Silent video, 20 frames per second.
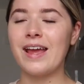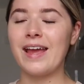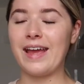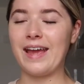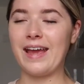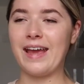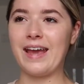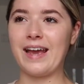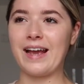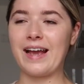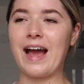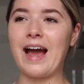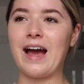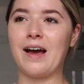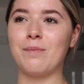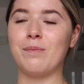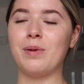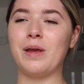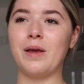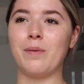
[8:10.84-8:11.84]
it
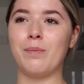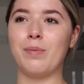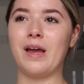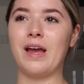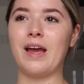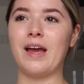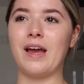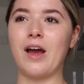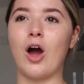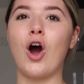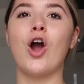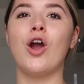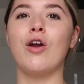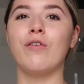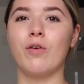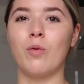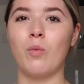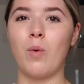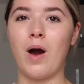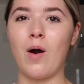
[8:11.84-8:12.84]
can be a bit
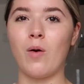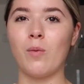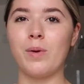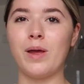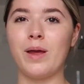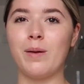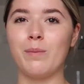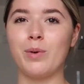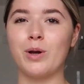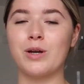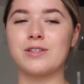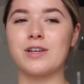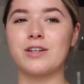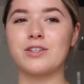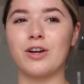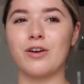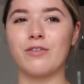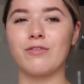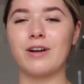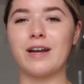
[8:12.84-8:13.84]
overwhelming because I
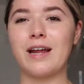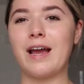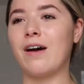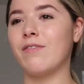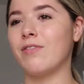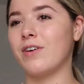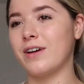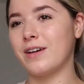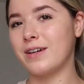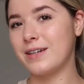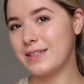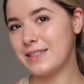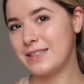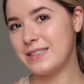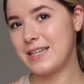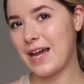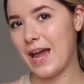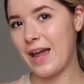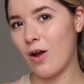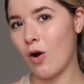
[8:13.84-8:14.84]
don't really have a
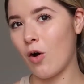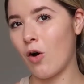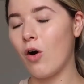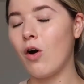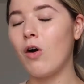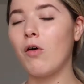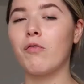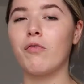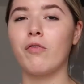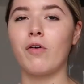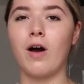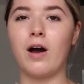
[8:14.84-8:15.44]
day off.